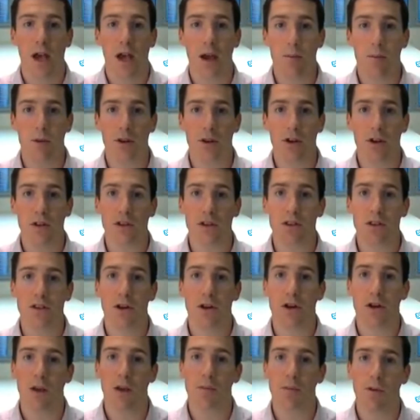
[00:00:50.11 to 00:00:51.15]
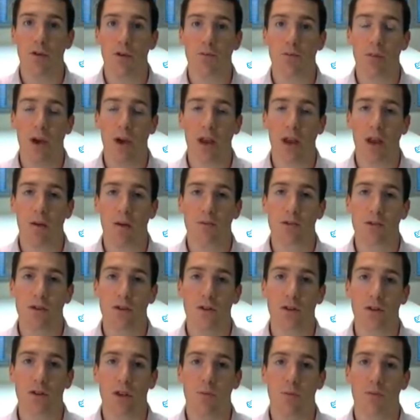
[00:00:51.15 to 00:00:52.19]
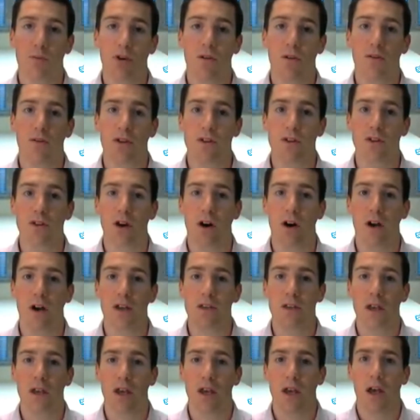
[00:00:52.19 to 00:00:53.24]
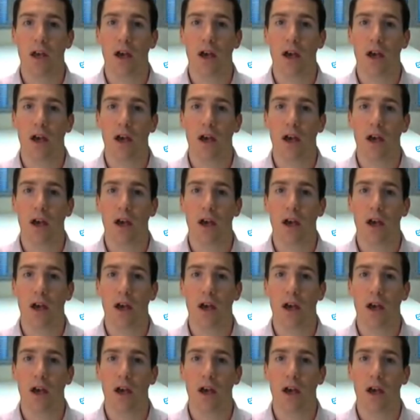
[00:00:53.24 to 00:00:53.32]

and we're looking to target a move back up to the previous highs.